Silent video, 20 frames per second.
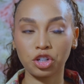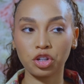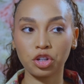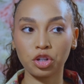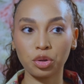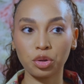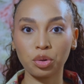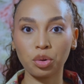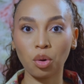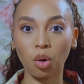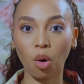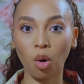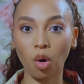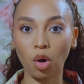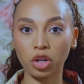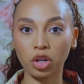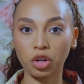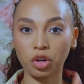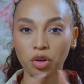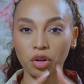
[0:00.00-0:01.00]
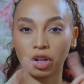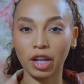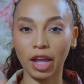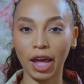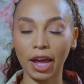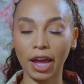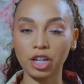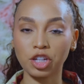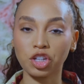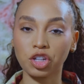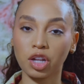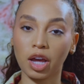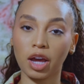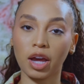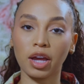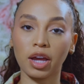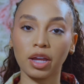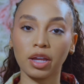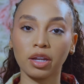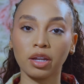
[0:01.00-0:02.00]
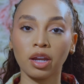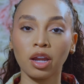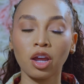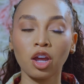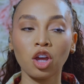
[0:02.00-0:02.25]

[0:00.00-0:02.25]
glue on your lash line,